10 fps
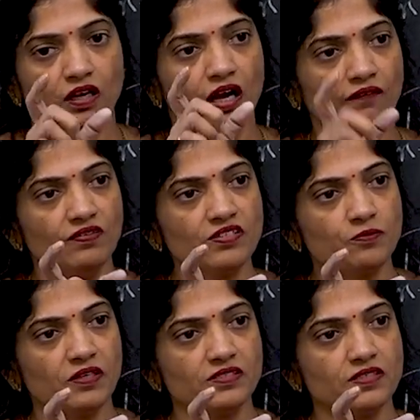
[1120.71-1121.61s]
Hours
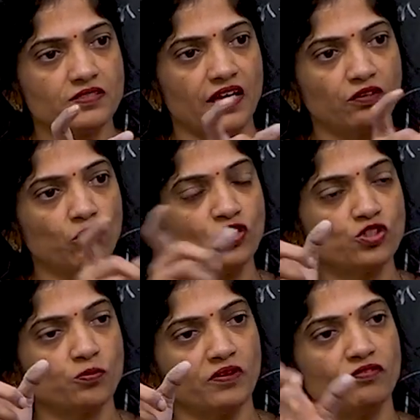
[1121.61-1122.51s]
basis they are going
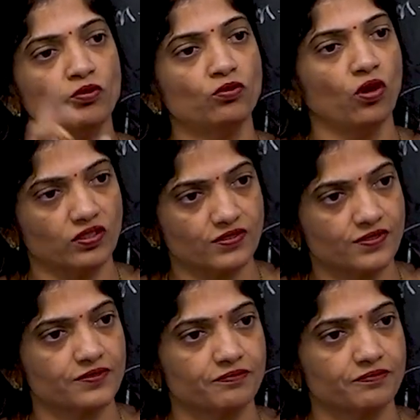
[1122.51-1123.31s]
to pay few dollars.